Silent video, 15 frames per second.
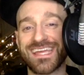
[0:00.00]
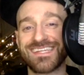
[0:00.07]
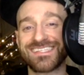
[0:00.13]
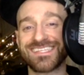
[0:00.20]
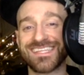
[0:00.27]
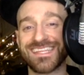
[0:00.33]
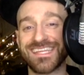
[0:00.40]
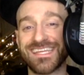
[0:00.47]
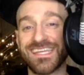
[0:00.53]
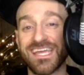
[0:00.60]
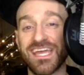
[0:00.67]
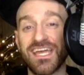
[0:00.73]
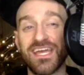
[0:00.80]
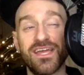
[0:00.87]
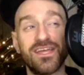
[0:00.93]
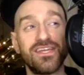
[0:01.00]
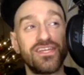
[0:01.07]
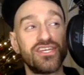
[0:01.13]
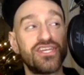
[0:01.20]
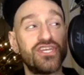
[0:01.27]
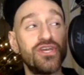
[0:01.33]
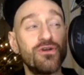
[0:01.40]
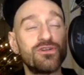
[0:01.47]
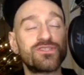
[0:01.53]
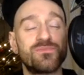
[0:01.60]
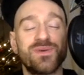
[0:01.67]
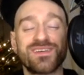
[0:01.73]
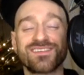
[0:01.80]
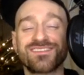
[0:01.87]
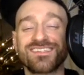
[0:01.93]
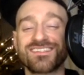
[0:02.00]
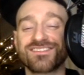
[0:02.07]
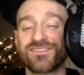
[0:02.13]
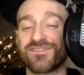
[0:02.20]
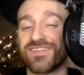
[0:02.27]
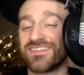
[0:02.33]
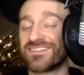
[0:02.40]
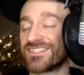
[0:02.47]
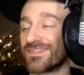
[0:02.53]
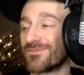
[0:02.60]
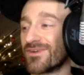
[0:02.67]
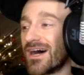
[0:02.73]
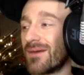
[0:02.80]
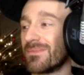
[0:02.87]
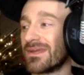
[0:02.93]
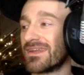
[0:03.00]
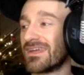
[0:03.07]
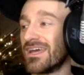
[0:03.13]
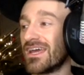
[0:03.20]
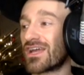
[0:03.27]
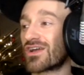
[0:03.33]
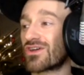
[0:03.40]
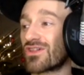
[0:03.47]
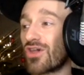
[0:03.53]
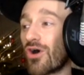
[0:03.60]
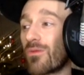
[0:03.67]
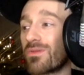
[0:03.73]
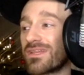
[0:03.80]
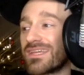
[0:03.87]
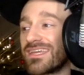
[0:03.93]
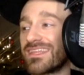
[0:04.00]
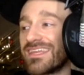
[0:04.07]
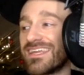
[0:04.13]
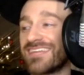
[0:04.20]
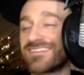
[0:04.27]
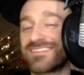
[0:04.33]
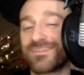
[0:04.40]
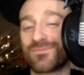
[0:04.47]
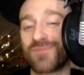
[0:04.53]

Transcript: into the huge business of instant ramen. Globally, the instant